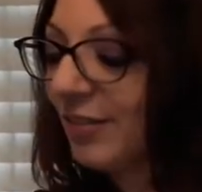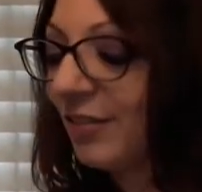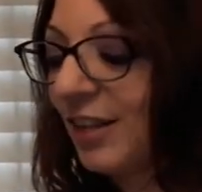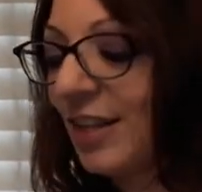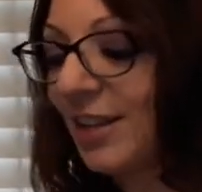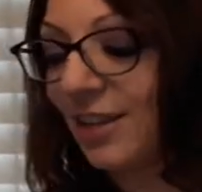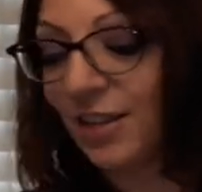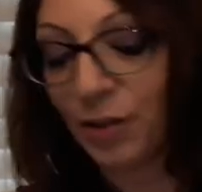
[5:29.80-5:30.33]
of
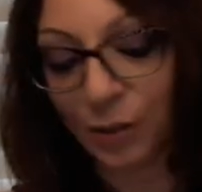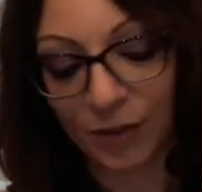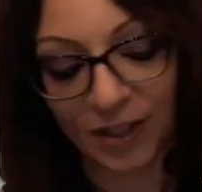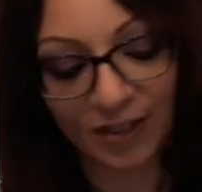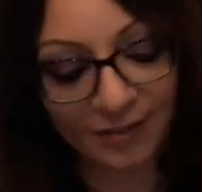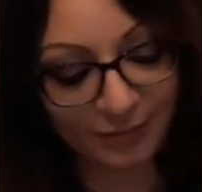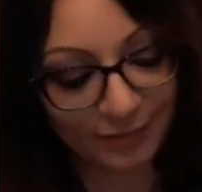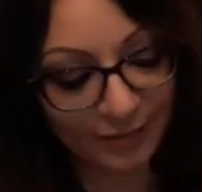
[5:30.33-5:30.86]
Lake
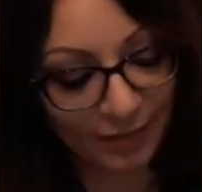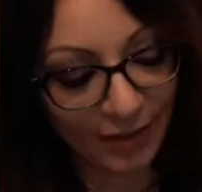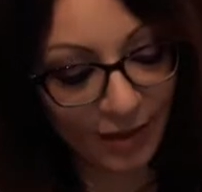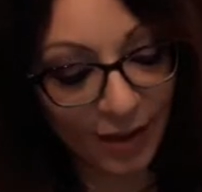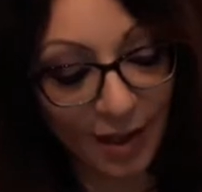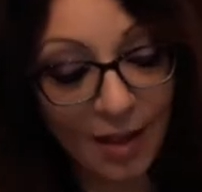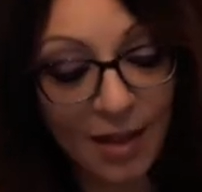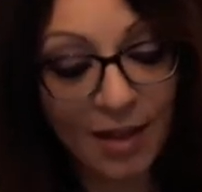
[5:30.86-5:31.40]
Eola.
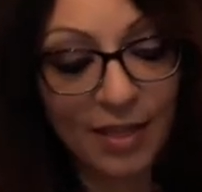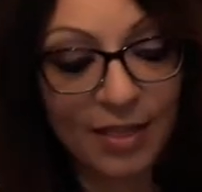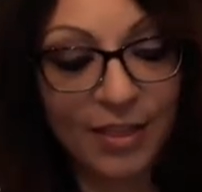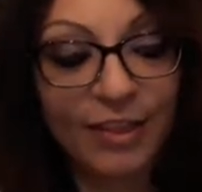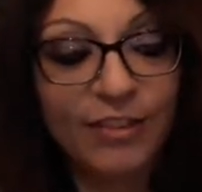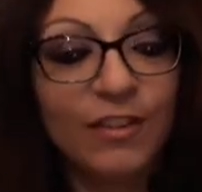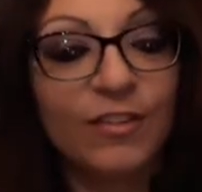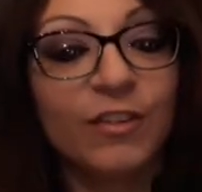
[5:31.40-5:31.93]

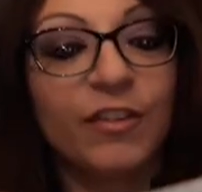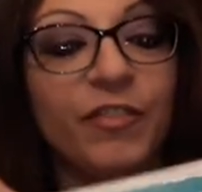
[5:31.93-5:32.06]
This is a